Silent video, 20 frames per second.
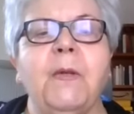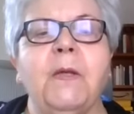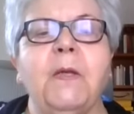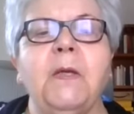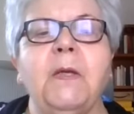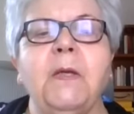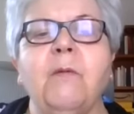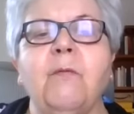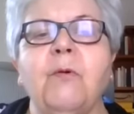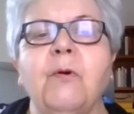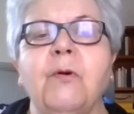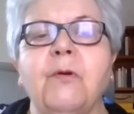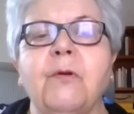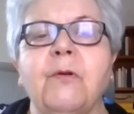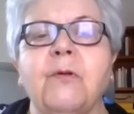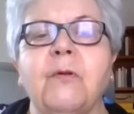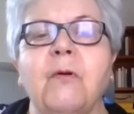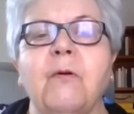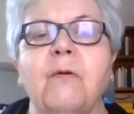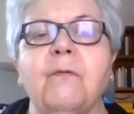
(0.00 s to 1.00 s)
In a
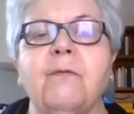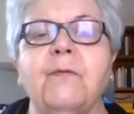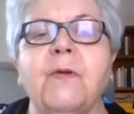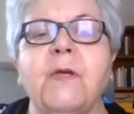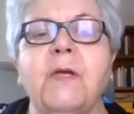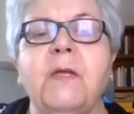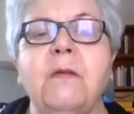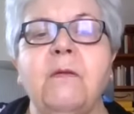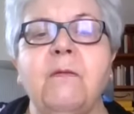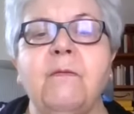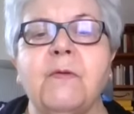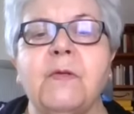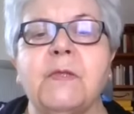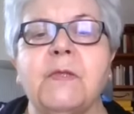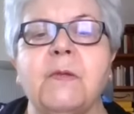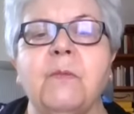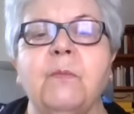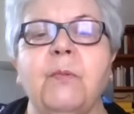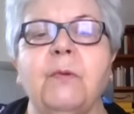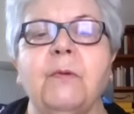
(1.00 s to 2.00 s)
world of
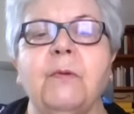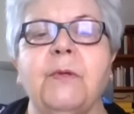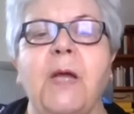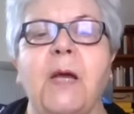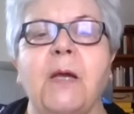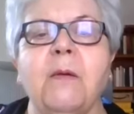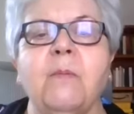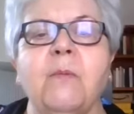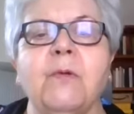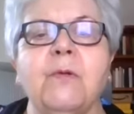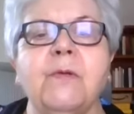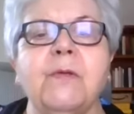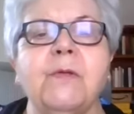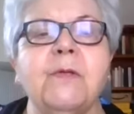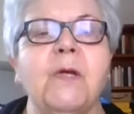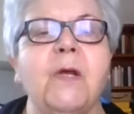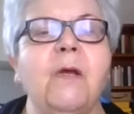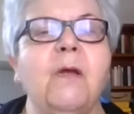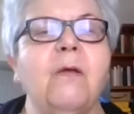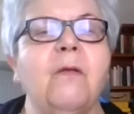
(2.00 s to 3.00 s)
invisible
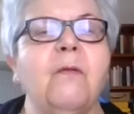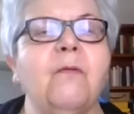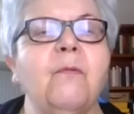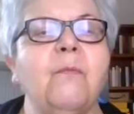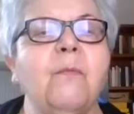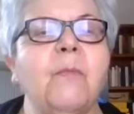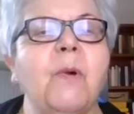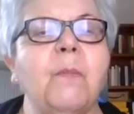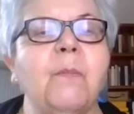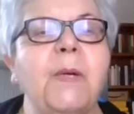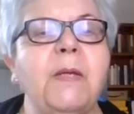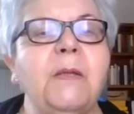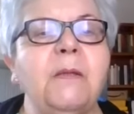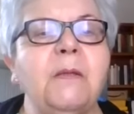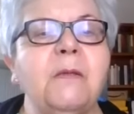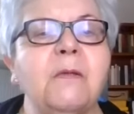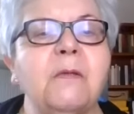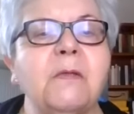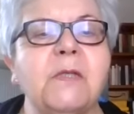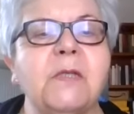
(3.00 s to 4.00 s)
daemons, the
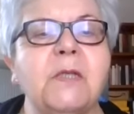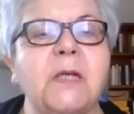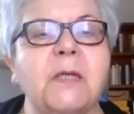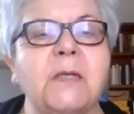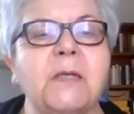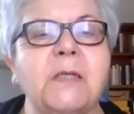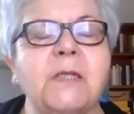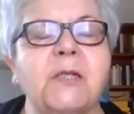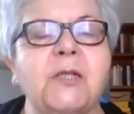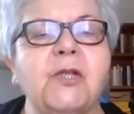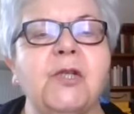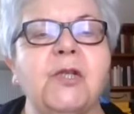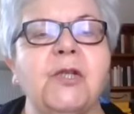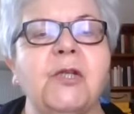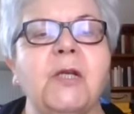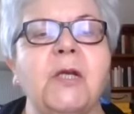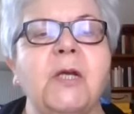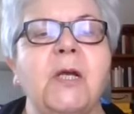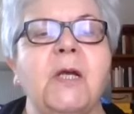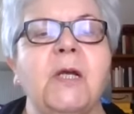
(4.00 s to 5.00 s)
momentous
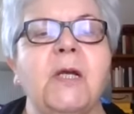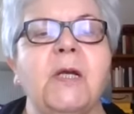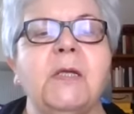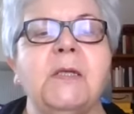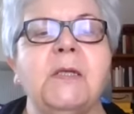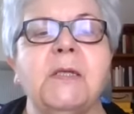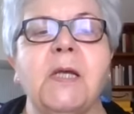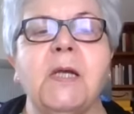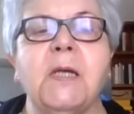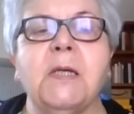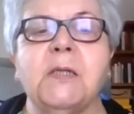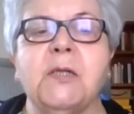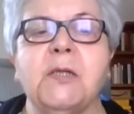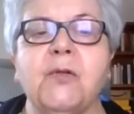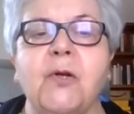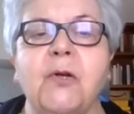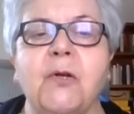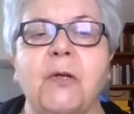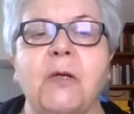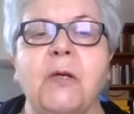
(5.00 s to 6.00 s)
transition is
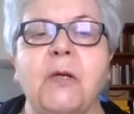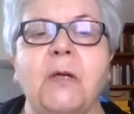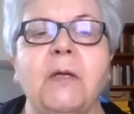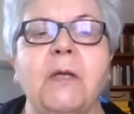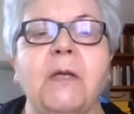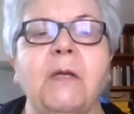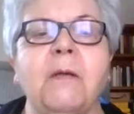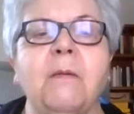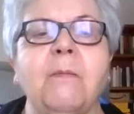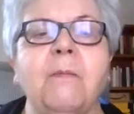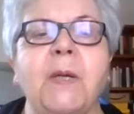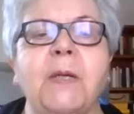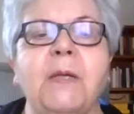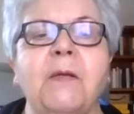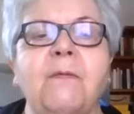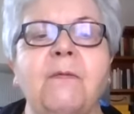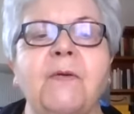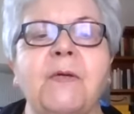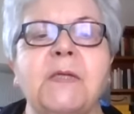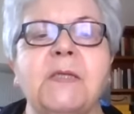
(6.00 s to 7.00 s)
externally
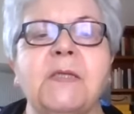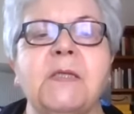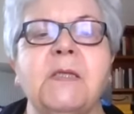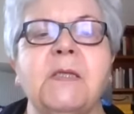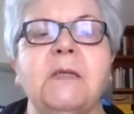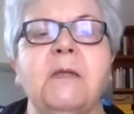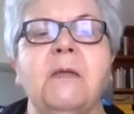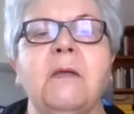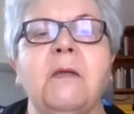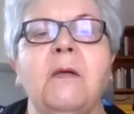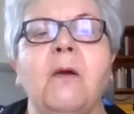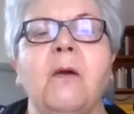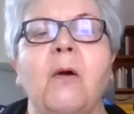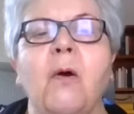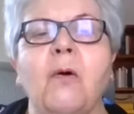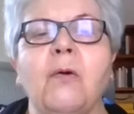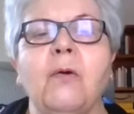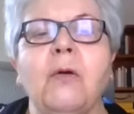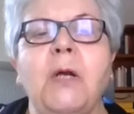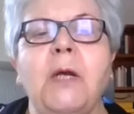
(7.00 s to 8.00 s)
manifested
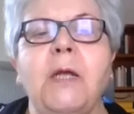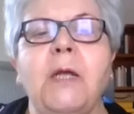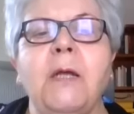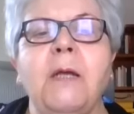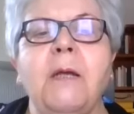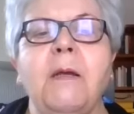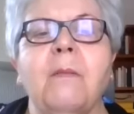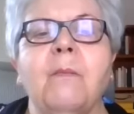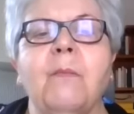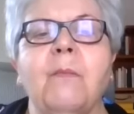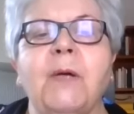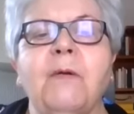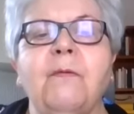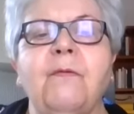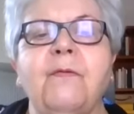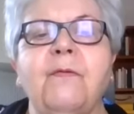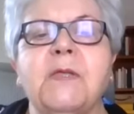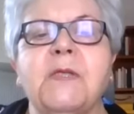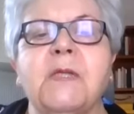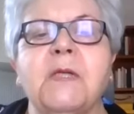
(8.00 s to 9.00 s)
only by
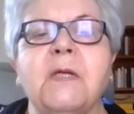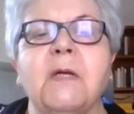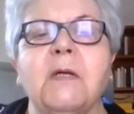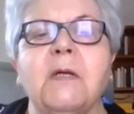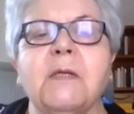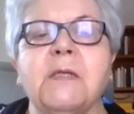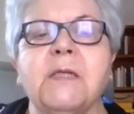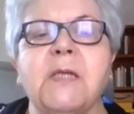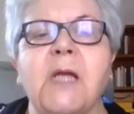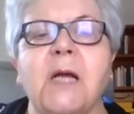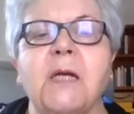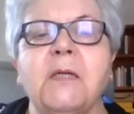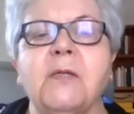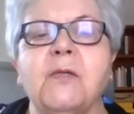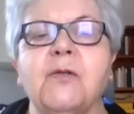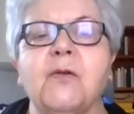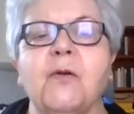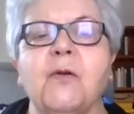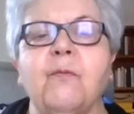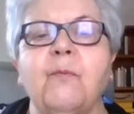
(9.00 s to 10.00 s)
physical
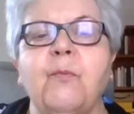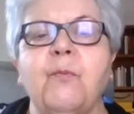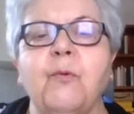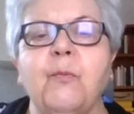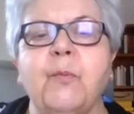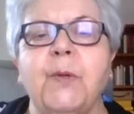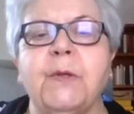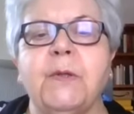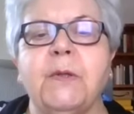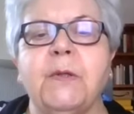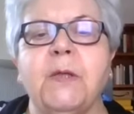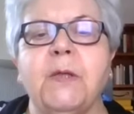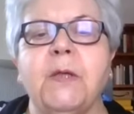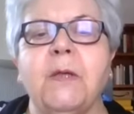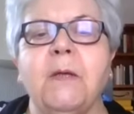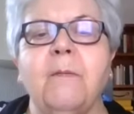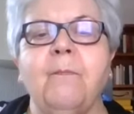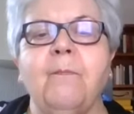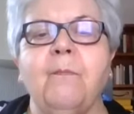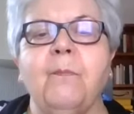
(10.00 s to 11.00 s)
signs of
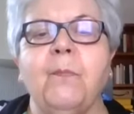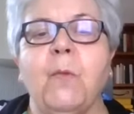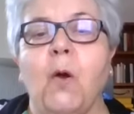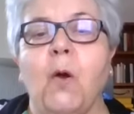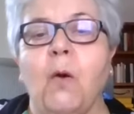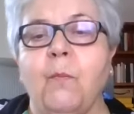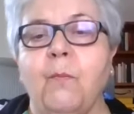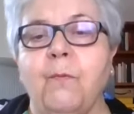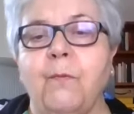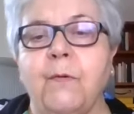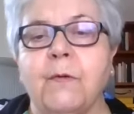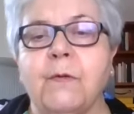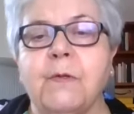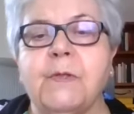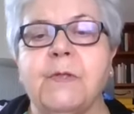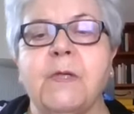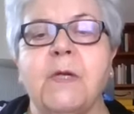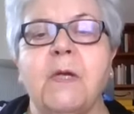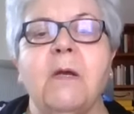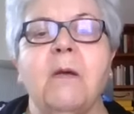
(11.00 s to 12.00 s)
puberty,
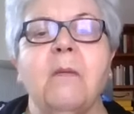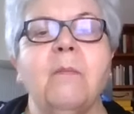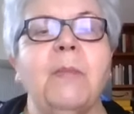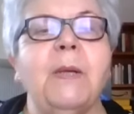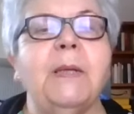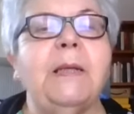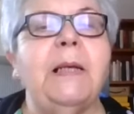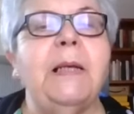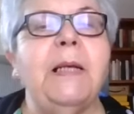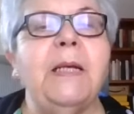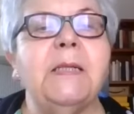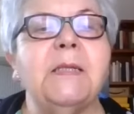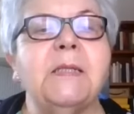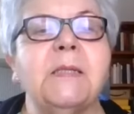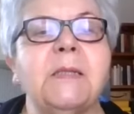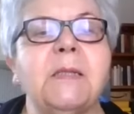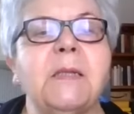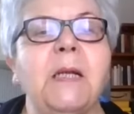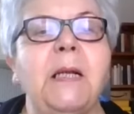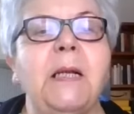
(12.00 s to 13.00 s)
obvious but
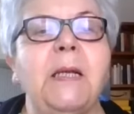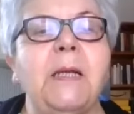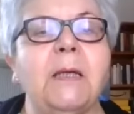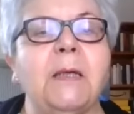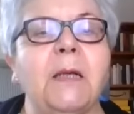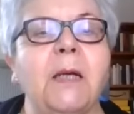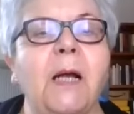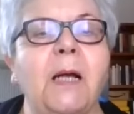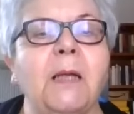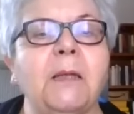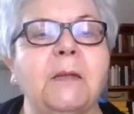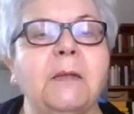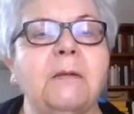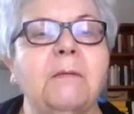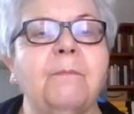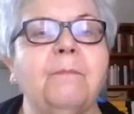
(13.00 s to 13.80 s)
less clear-cut.